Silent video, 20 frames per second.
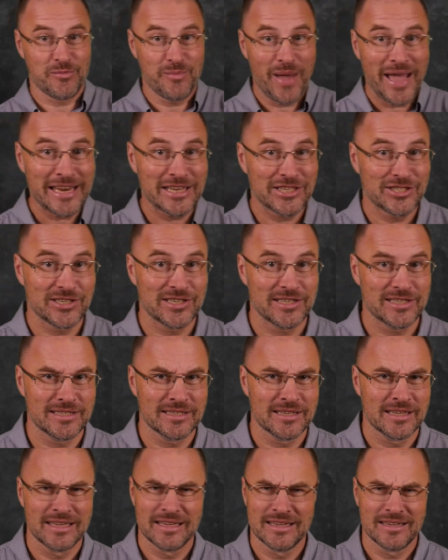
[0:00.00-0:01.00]
marriages?
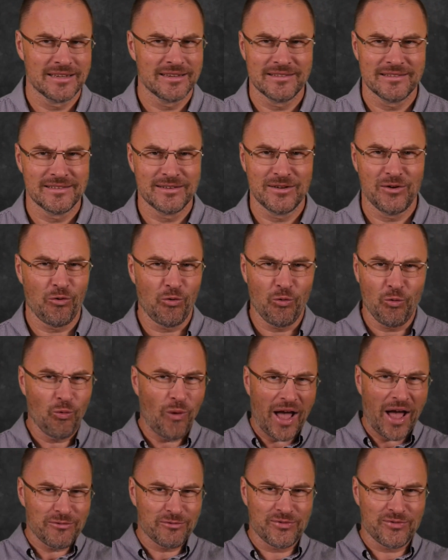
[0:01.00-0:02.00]

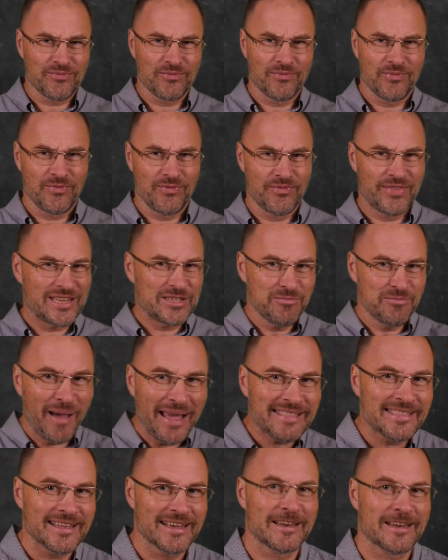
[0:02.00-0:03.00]
Why would this
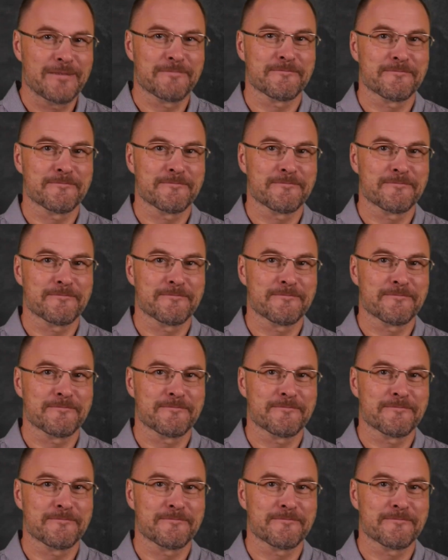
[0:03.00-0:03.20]
matter?